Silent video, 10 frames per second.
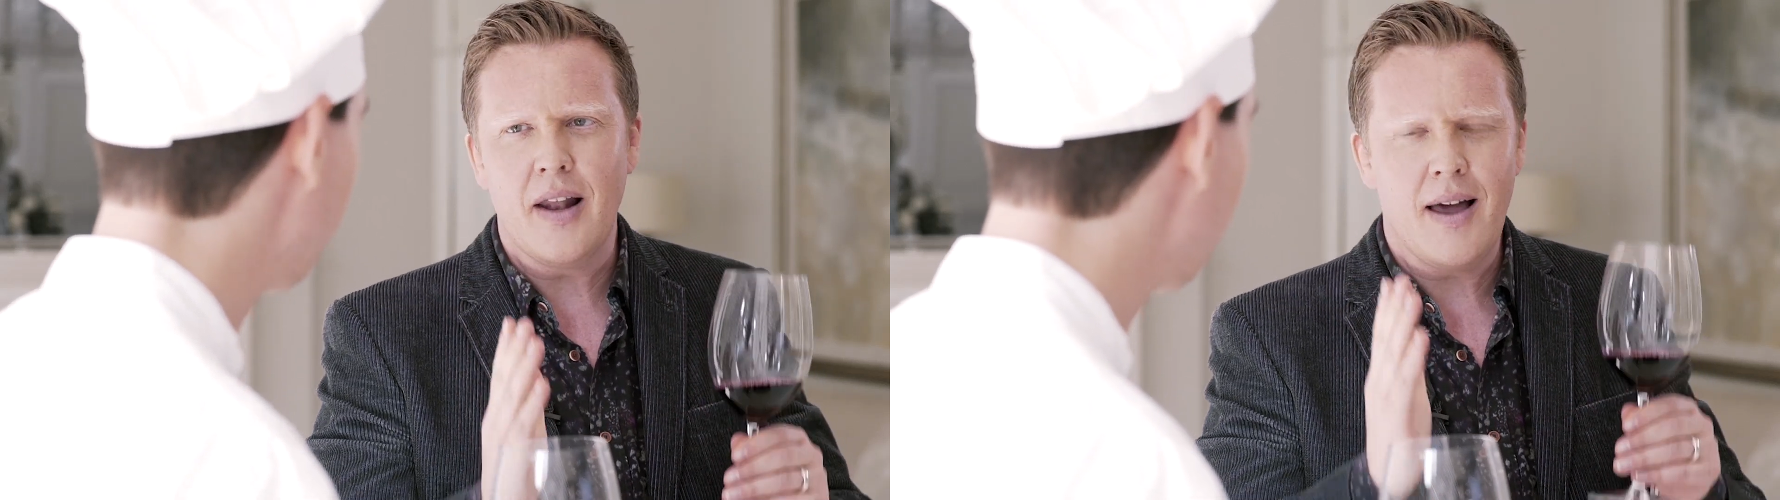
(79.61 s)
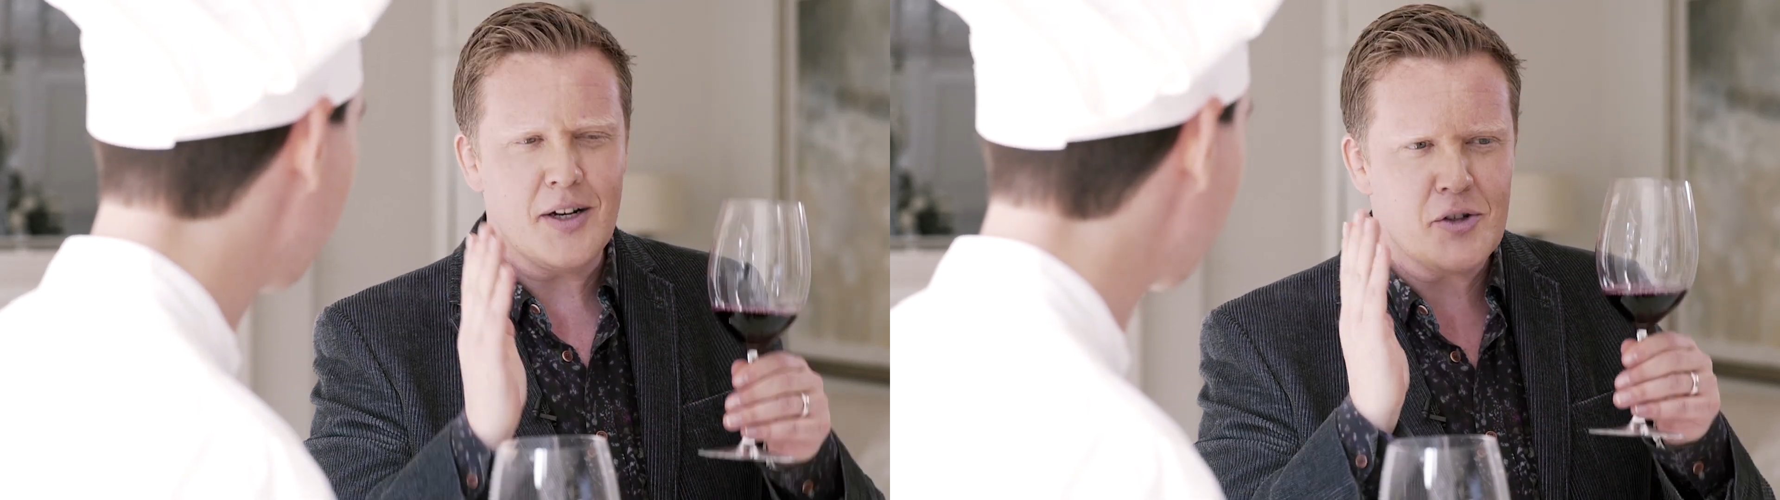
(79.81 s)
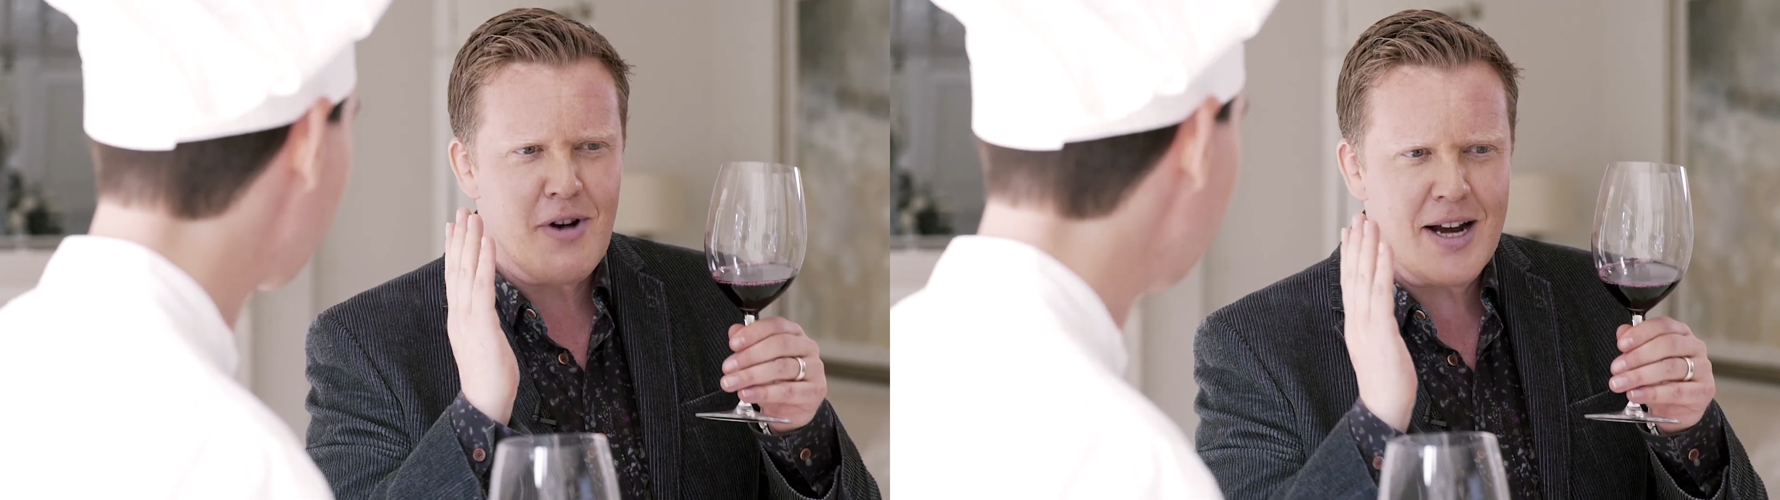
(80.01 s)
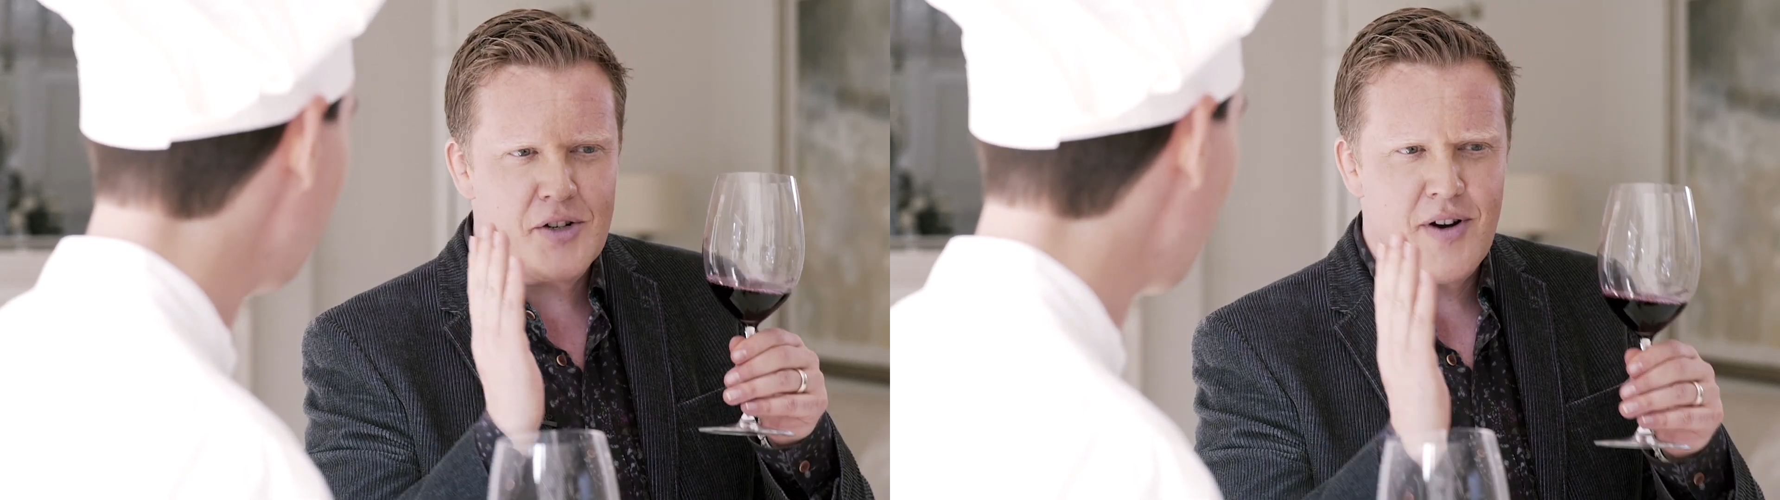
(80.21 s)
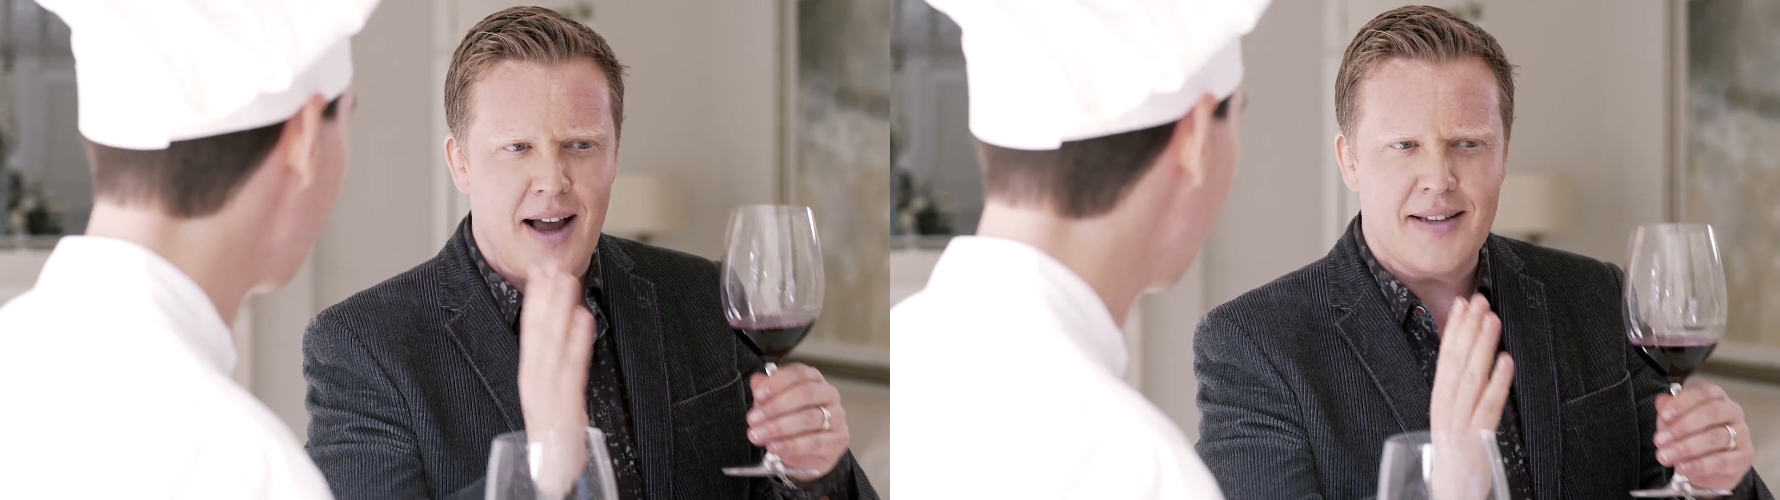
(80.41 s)
They're like train
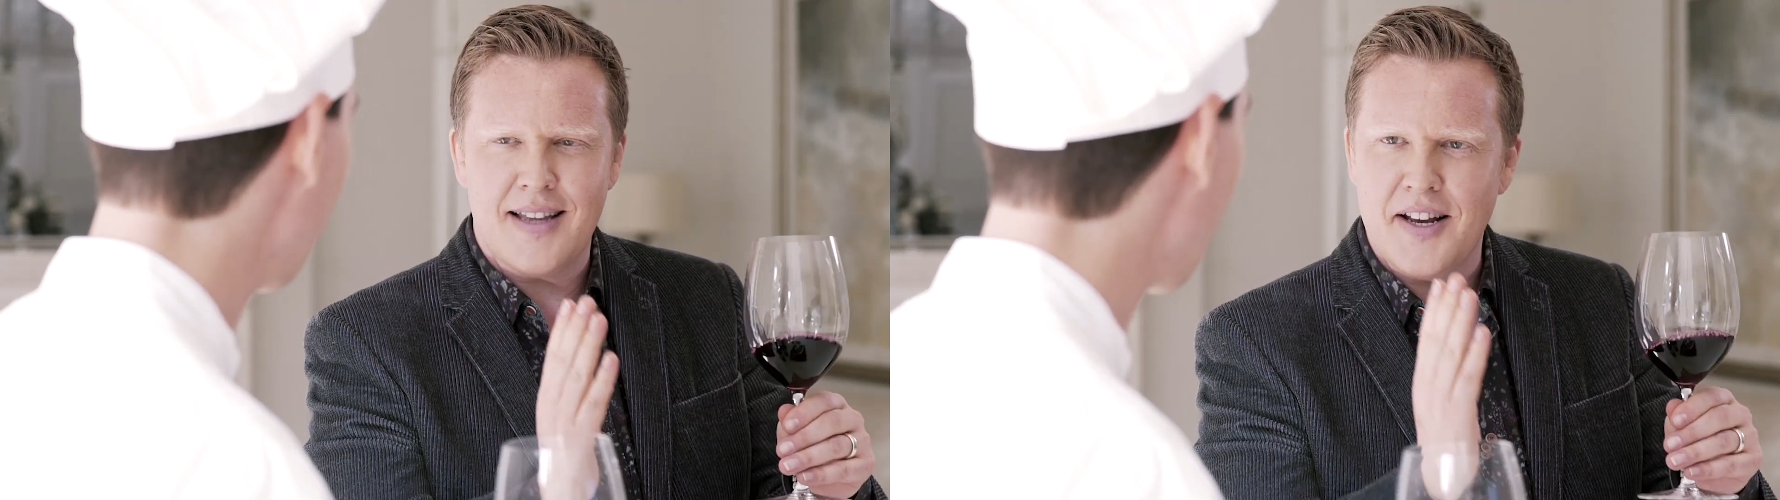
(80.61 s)
tracks,